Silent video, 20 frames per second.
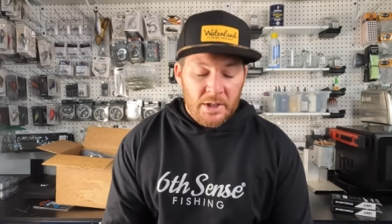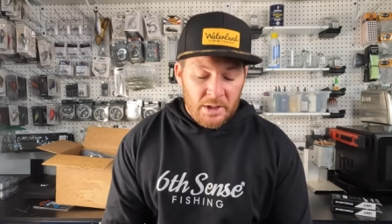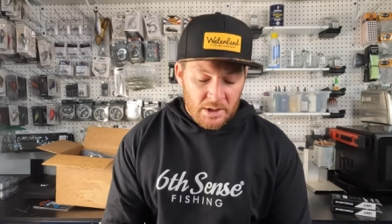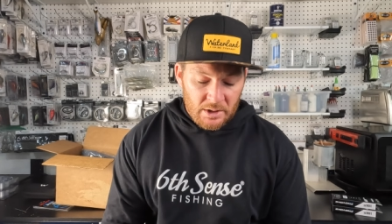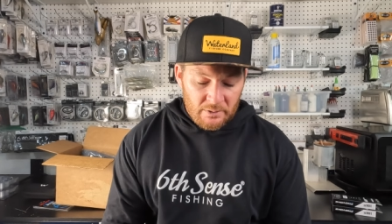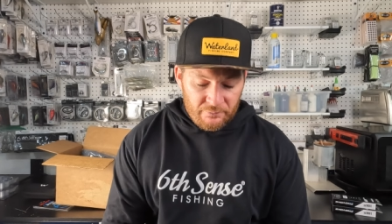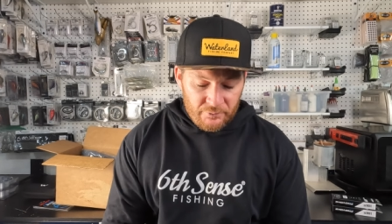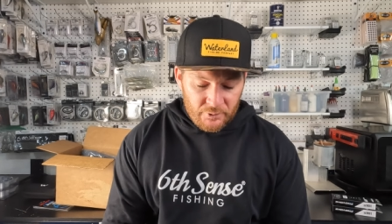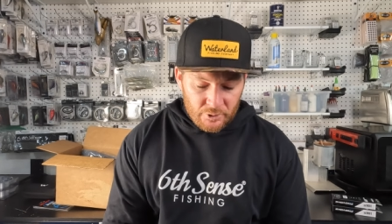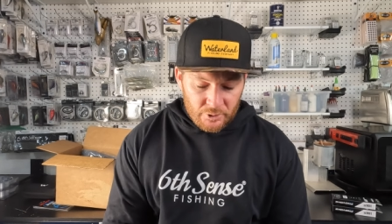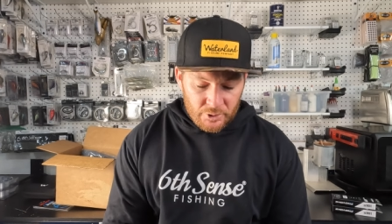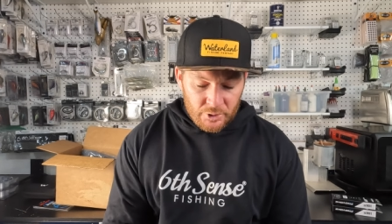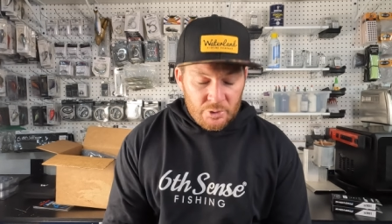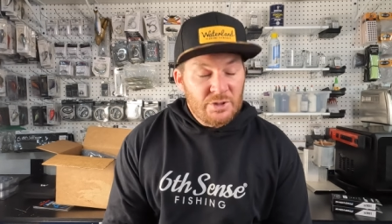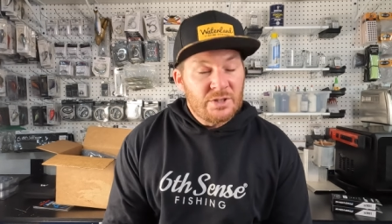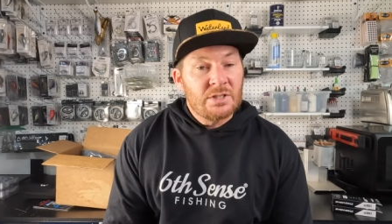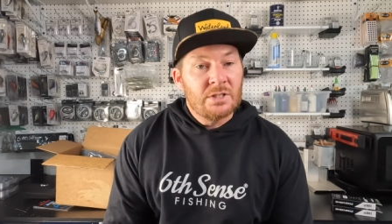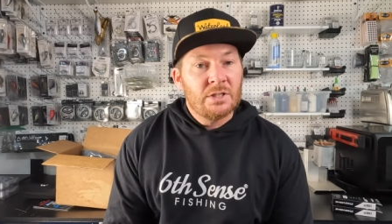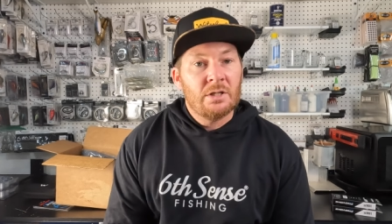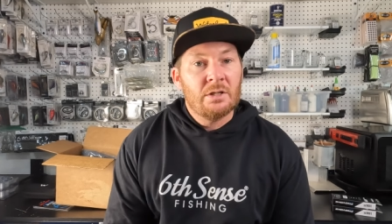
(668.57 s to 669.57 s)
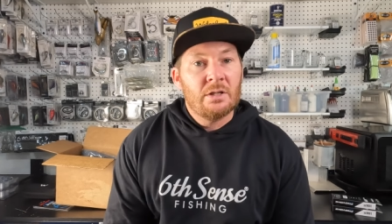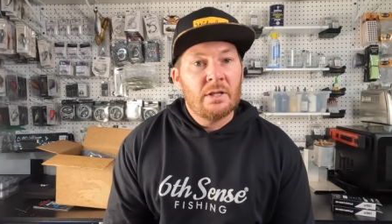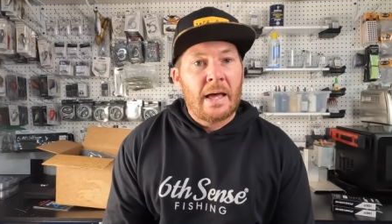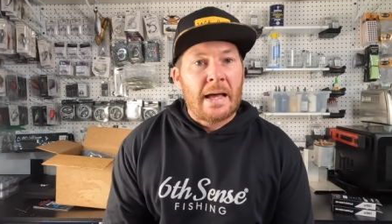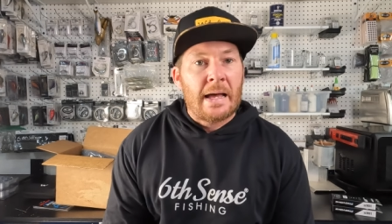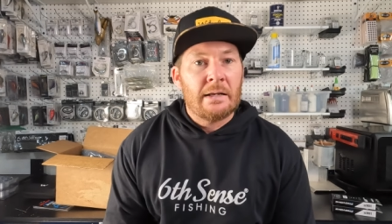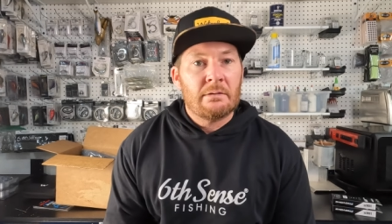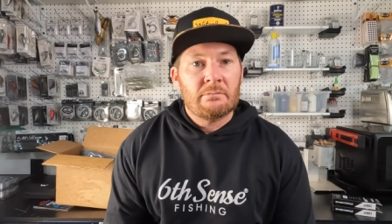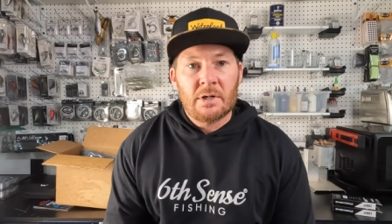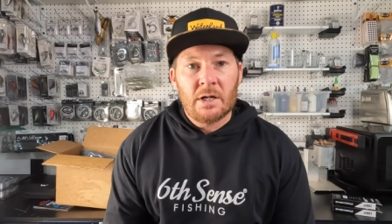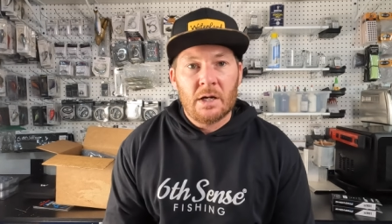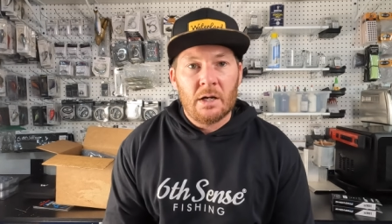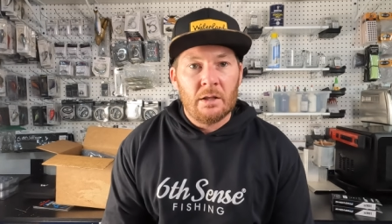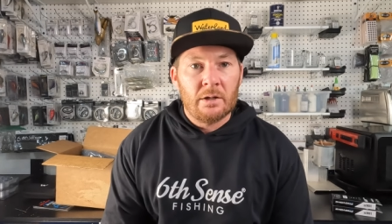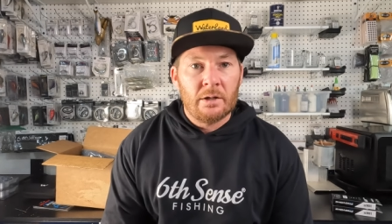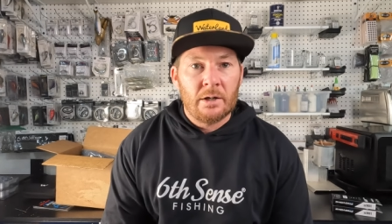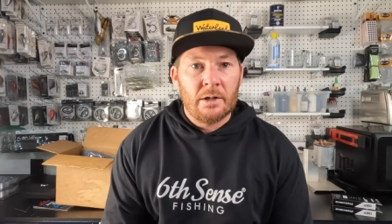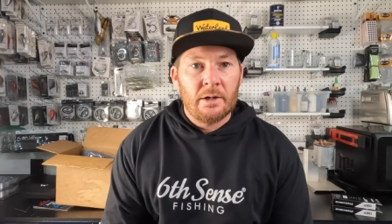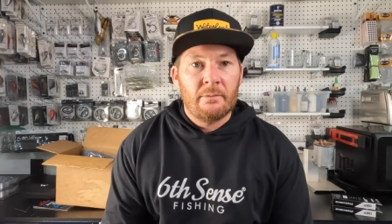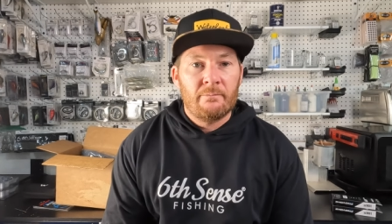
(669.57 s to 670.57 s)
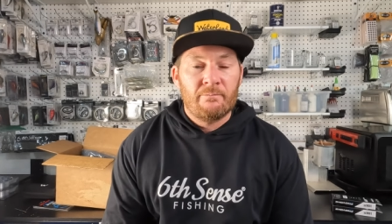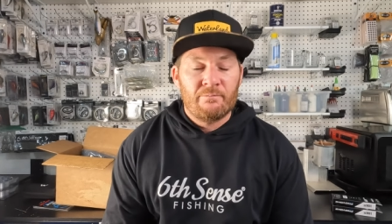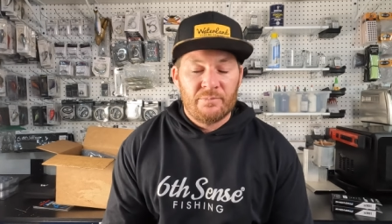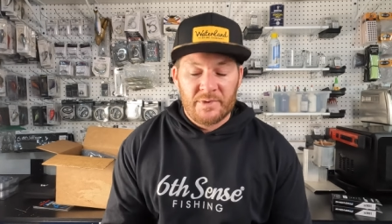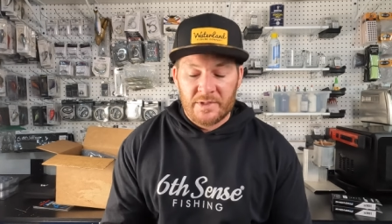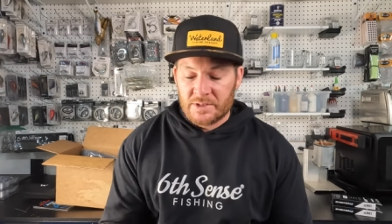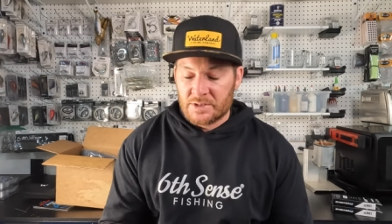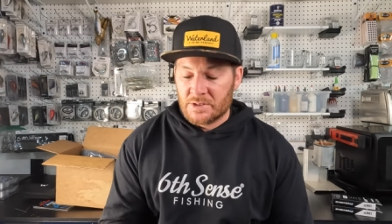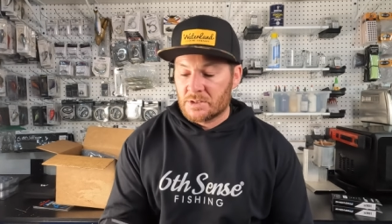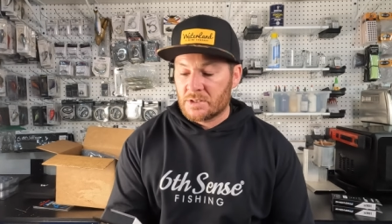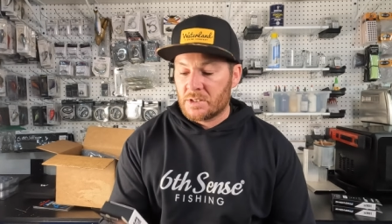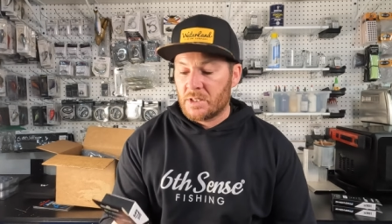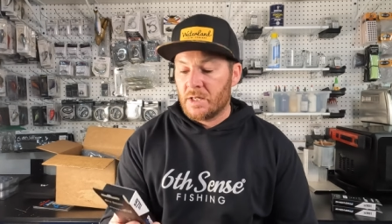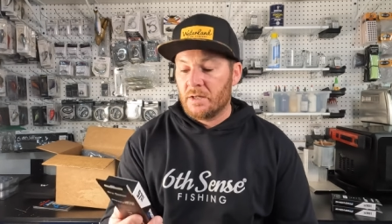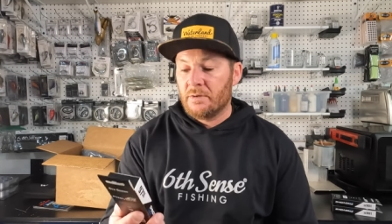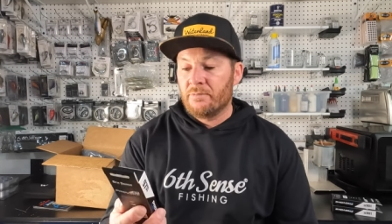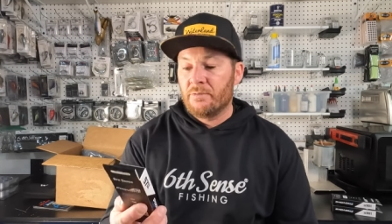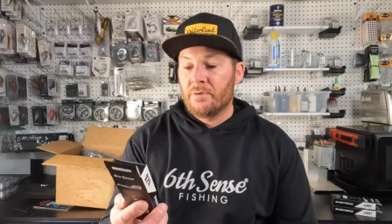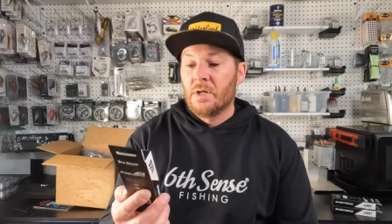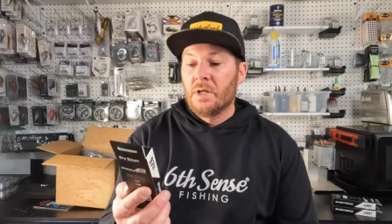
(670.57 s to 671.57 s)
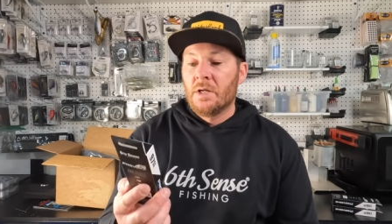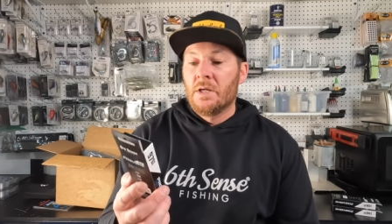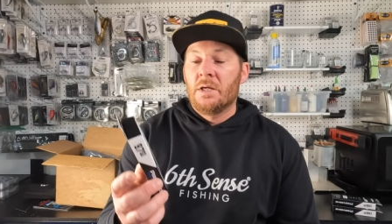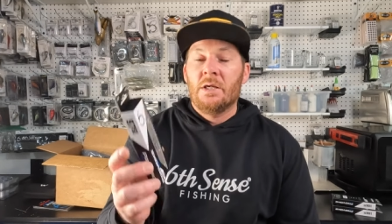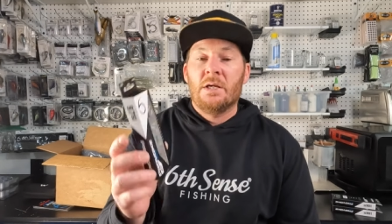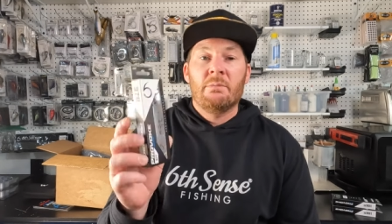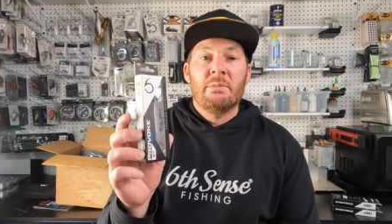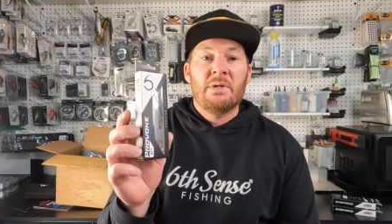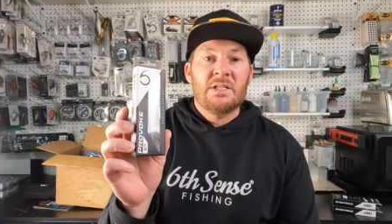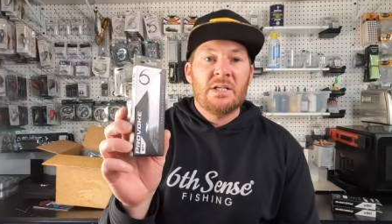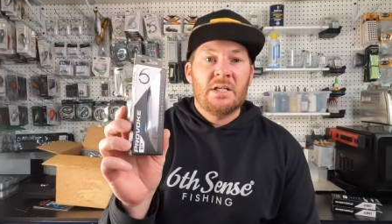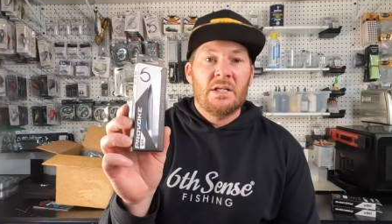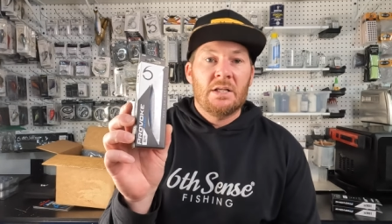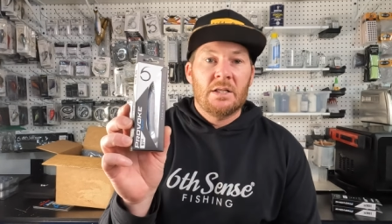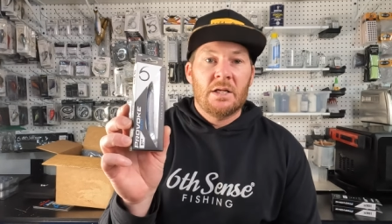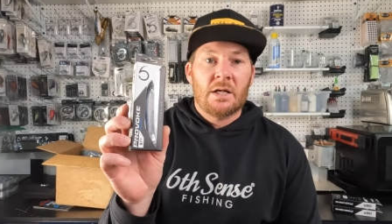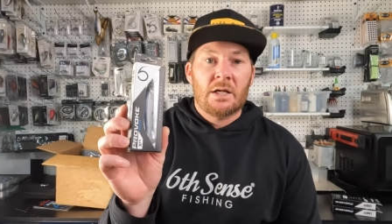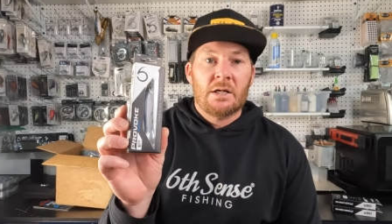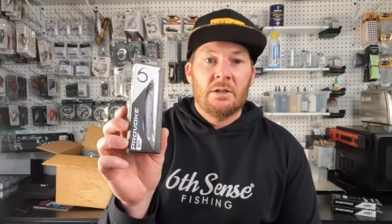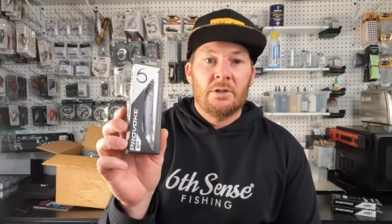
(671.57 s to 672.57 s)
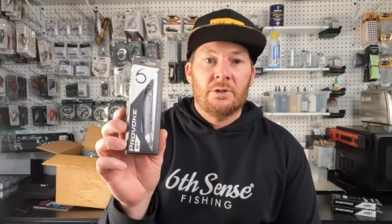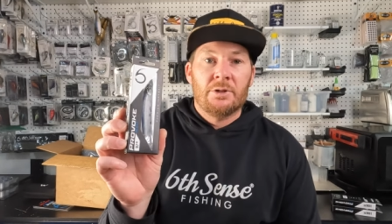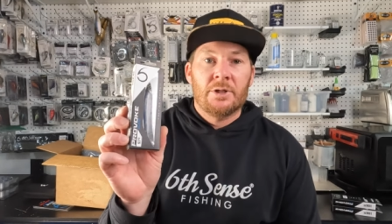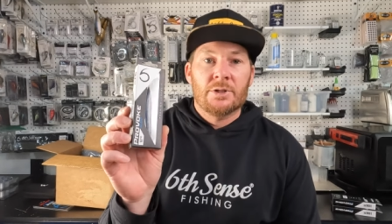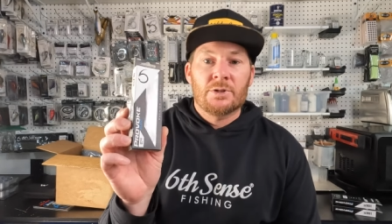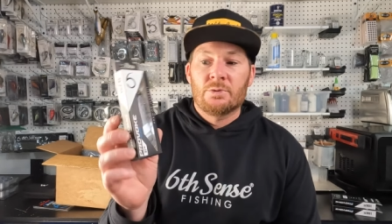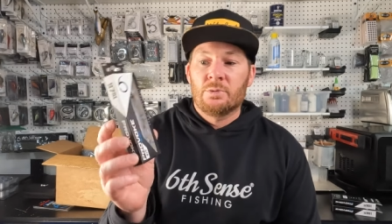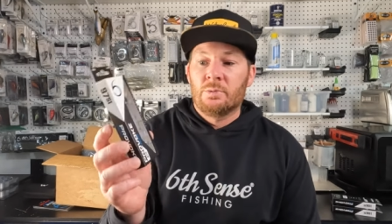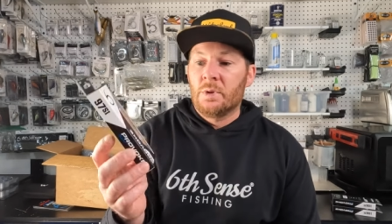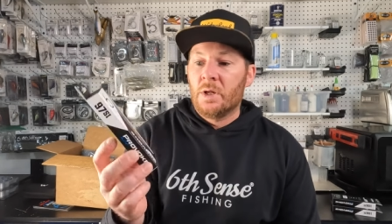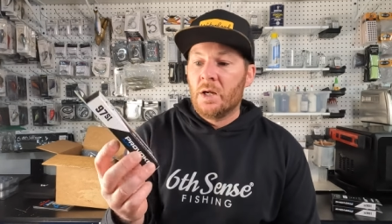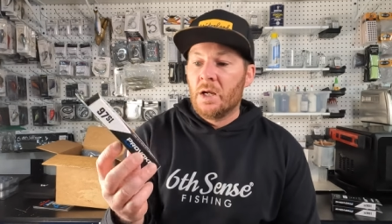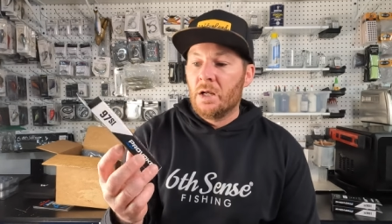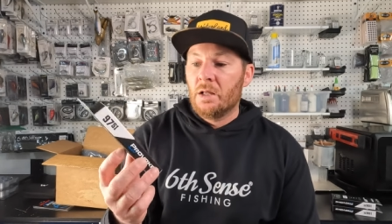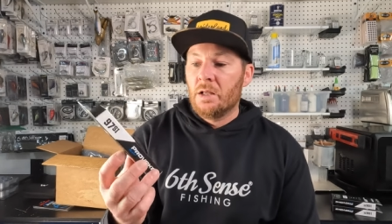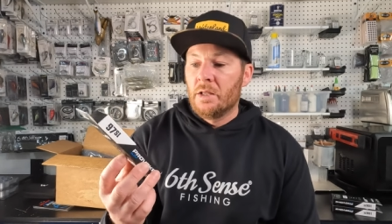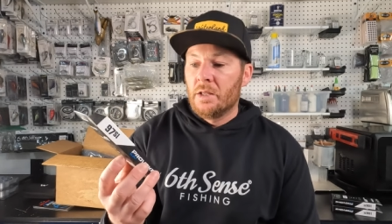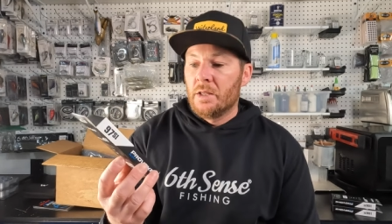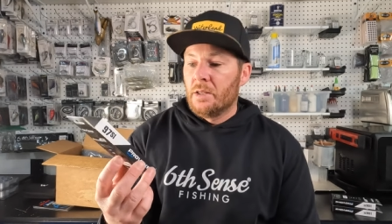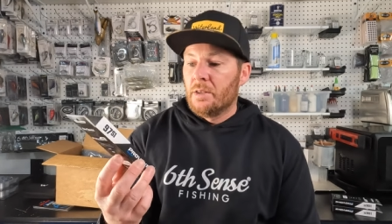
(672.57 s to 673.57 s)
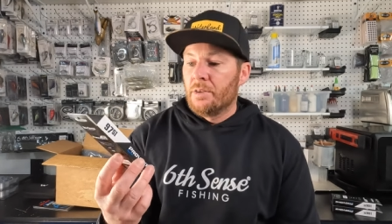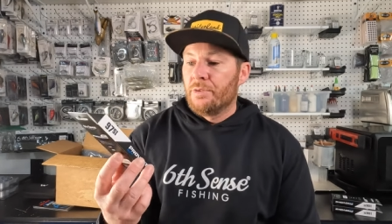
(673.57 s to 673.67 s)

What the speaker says: If you're used to that color, this is kind of imitating that color as well.